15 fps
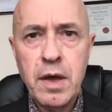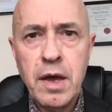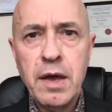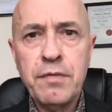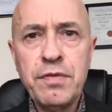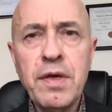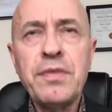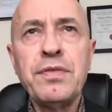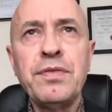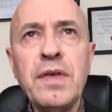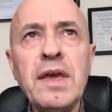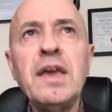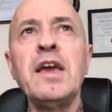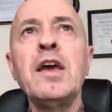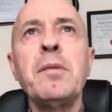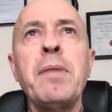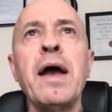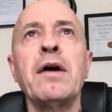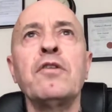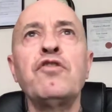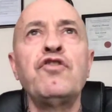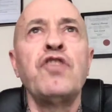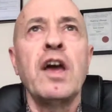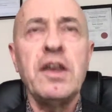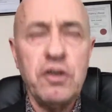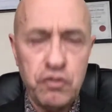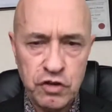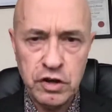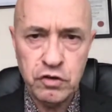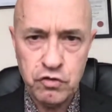if they're thinking about
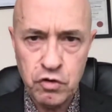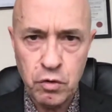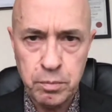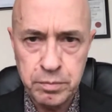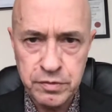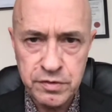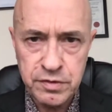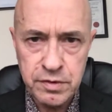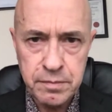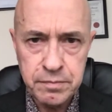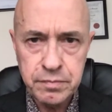changing jobs,